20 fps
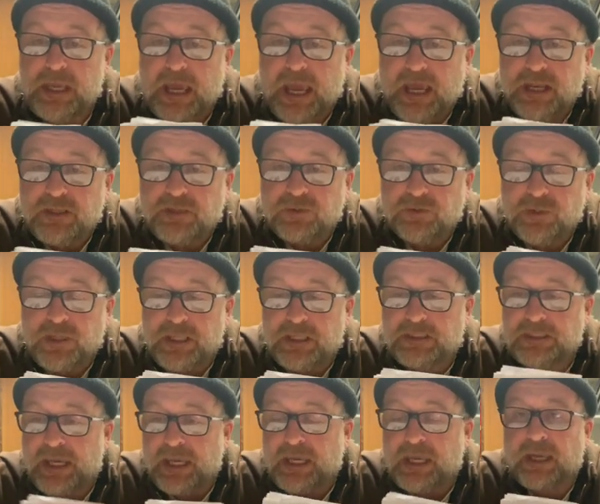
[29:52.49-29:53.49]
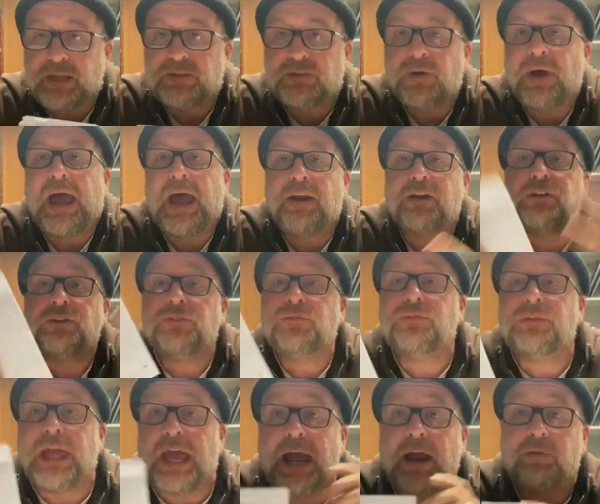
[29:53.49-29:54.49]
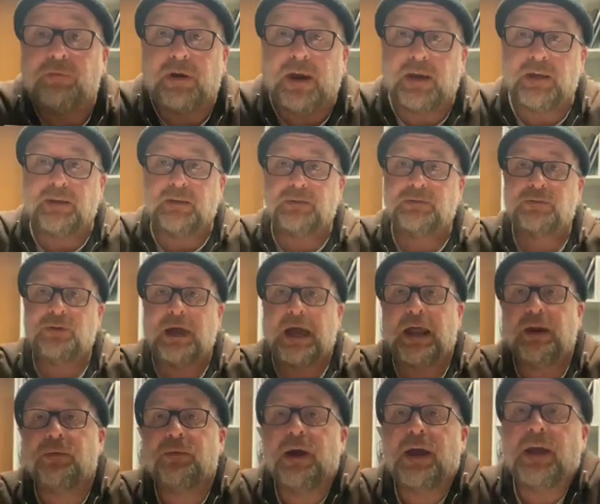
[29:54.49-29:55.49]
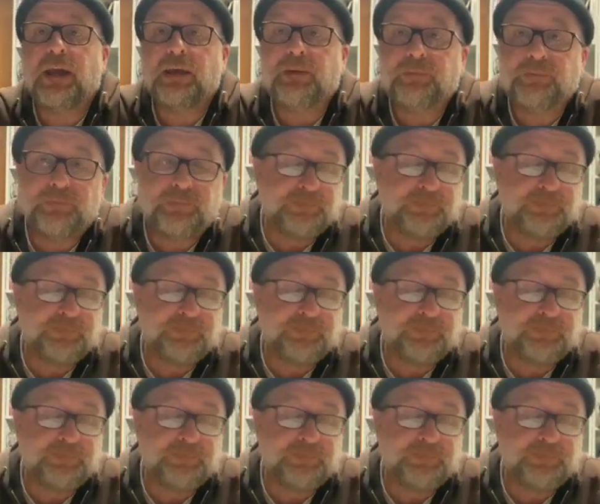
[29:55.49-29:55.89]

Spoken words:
And so it's like, so how do you do that, right? So how do I